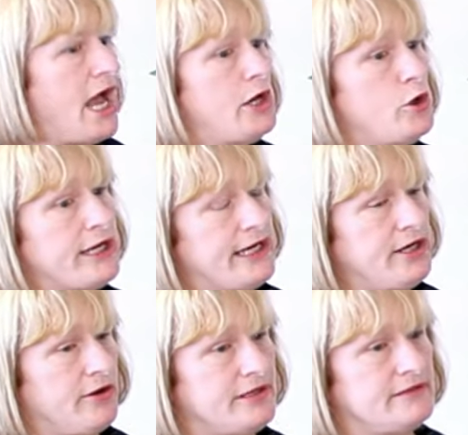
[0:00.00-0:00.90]
And look, you
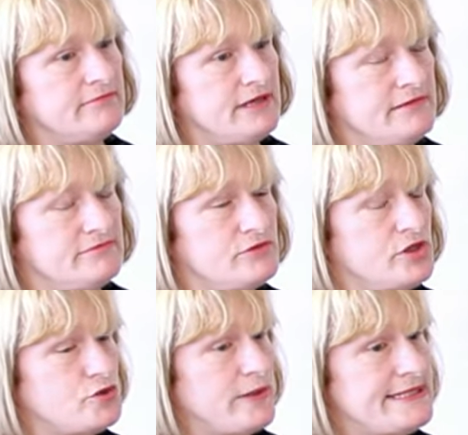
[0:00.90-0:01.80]
know, in
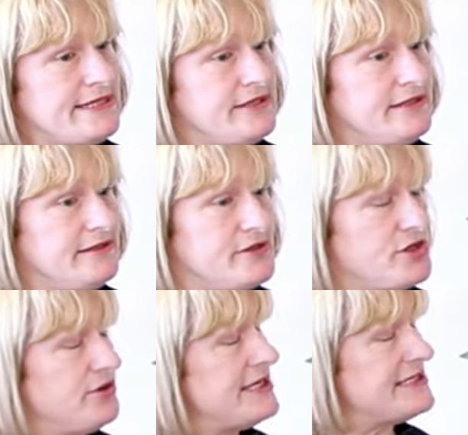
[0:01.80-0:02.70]
the 20 or
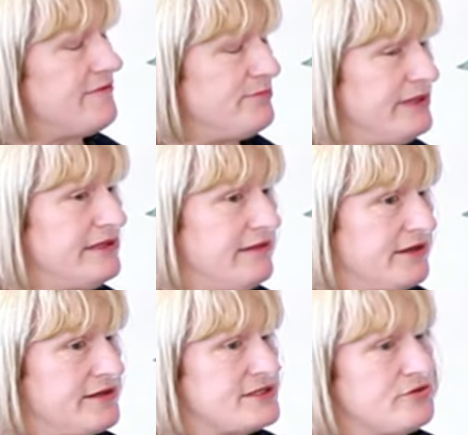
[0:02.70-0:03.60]
so years I've been in
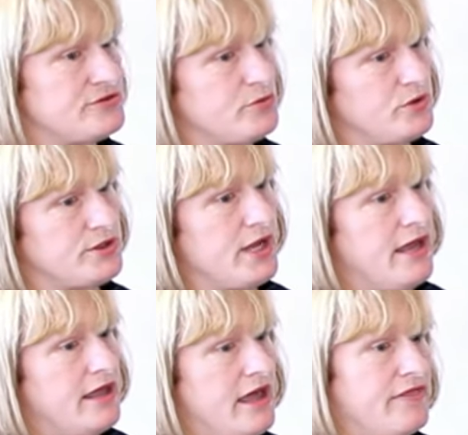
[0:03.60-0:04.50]
the consulting world,
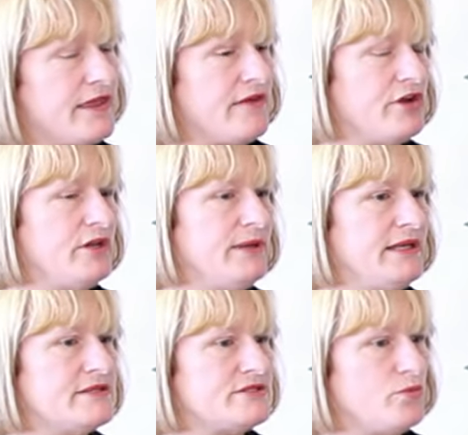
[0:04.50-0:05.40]
I think I've only been
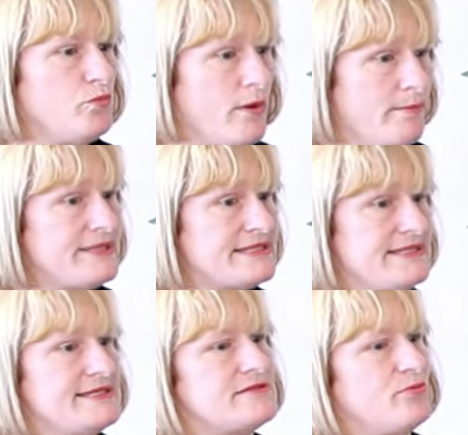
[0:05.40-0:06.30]
into one
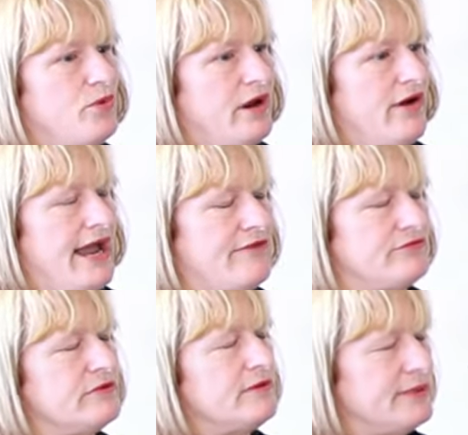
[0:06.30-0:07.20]
business where I
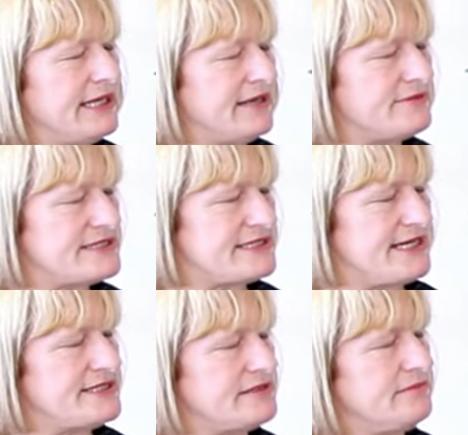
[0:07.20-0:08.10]
haven't been able to
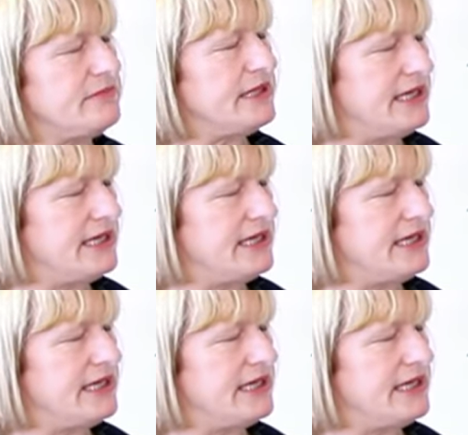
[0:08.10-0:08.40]
say to them,